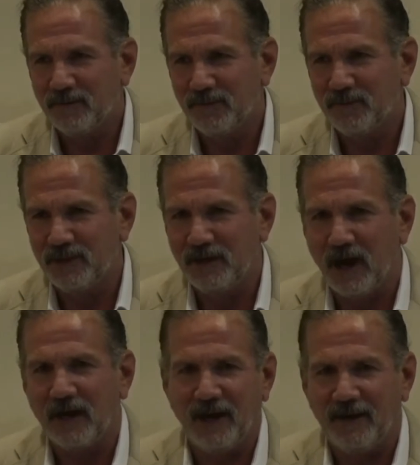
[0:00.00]
when
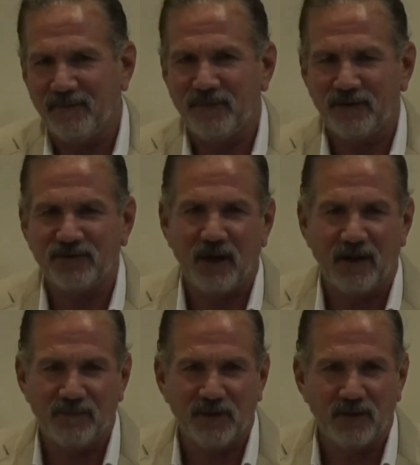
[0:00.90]
Yage, first
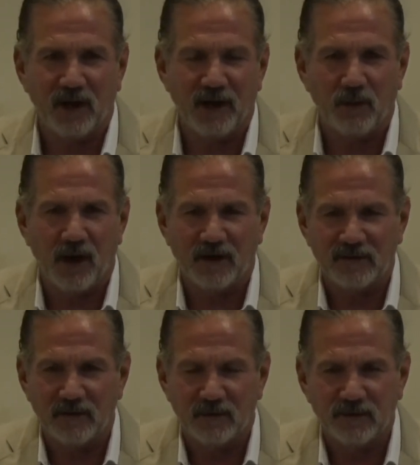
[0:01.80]
time doing
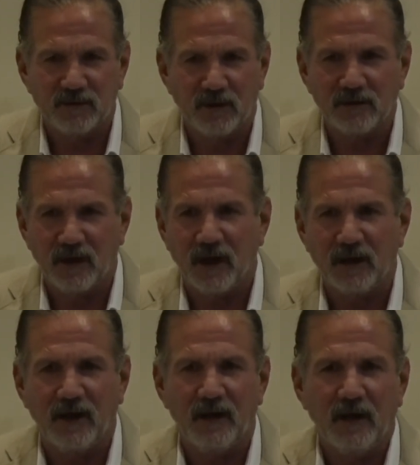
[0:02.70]
ayahuasca, and it was called
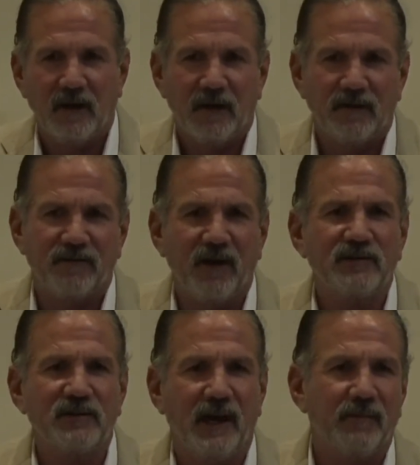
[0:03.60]
Yage, the
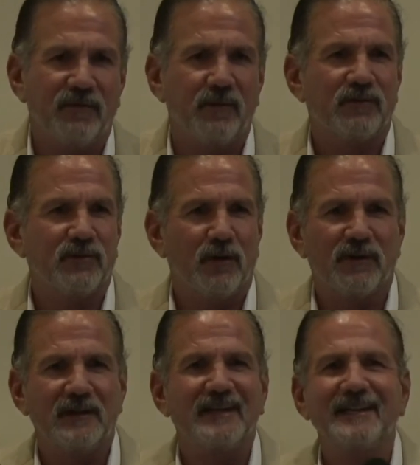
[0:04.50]
French name for it was called
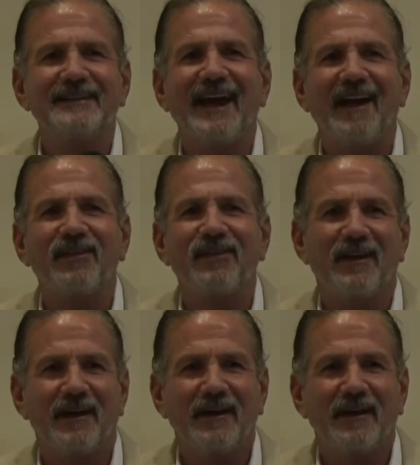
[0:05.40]
the Little Death.